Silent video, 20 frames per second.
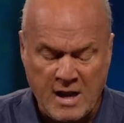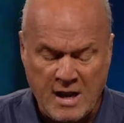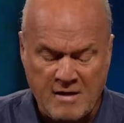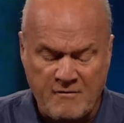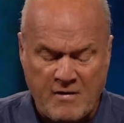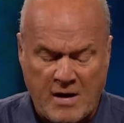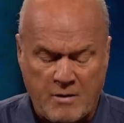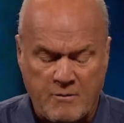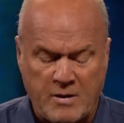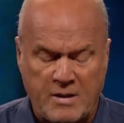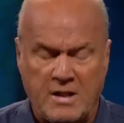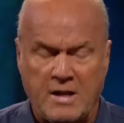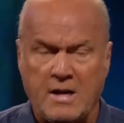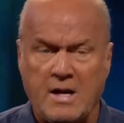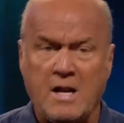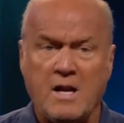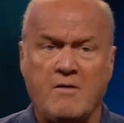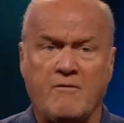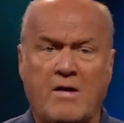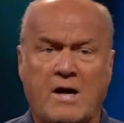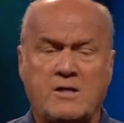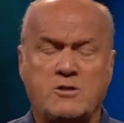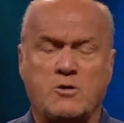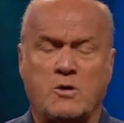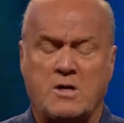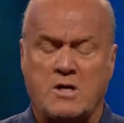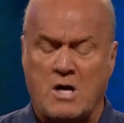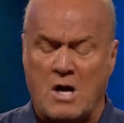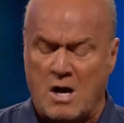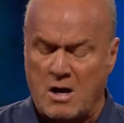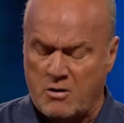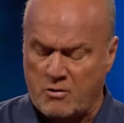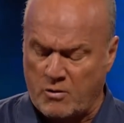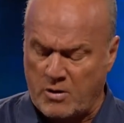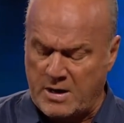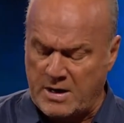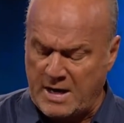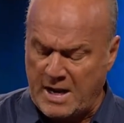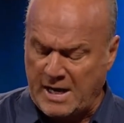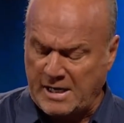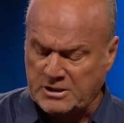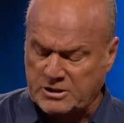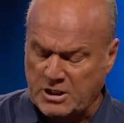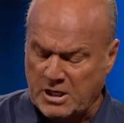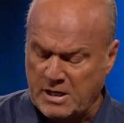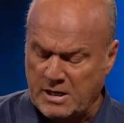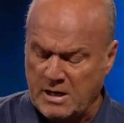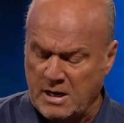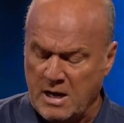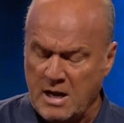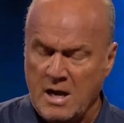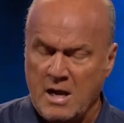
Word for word: In fact, when the Ninevites would conquer a nation,